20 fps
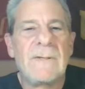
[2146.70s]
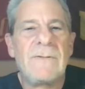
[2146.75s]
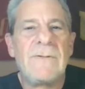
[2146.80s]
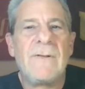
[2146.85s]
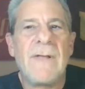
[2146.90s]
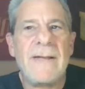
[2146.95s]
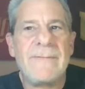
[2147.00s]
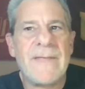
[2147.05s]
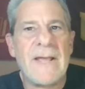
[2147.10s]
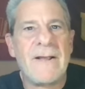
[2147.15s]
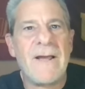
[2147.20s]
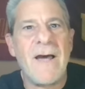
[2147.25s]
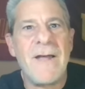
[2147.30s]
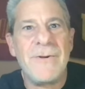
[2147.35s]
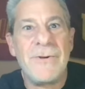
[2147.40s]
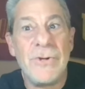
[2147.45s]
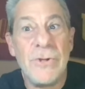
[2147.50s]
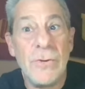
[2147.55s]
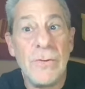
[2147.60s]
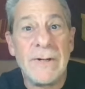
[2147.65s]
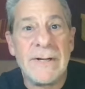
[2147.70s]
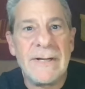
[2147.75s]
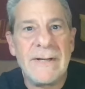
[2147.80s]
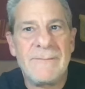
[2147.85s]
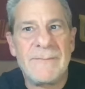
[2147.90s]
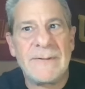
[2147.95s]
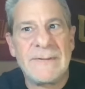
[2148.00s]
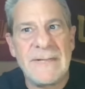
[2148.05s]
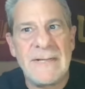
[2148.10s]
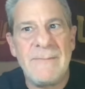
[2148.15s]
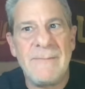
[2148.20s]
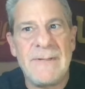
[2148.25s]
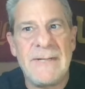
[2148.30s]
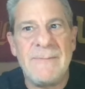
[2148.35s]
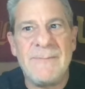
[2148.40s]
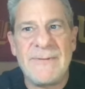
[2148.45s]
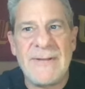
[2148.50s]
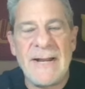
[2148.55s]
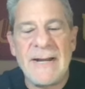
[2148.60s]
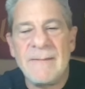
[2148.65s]
You like that continuity if the team
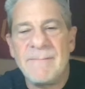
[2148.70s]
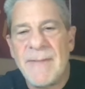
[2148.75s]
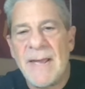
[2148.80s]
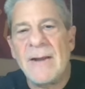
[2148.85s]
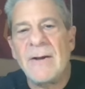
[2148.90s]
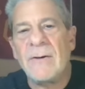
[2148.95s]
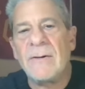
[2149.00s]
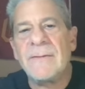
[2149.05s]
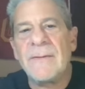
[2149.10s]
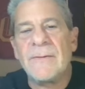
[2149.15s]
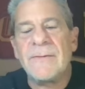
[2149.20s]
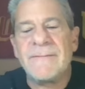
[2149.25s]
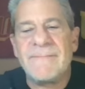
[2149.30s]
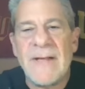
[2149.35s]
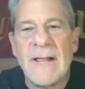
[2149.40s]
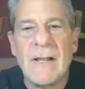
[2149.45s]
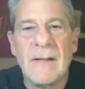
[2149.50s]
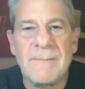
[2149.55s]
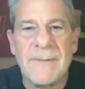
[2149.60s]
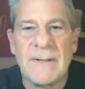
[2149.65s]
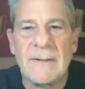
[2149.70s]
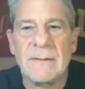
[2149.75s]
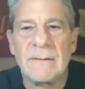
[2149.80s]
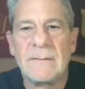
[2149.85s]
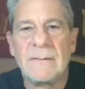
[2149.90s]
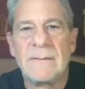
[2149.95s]
keeps getting better and they're developing.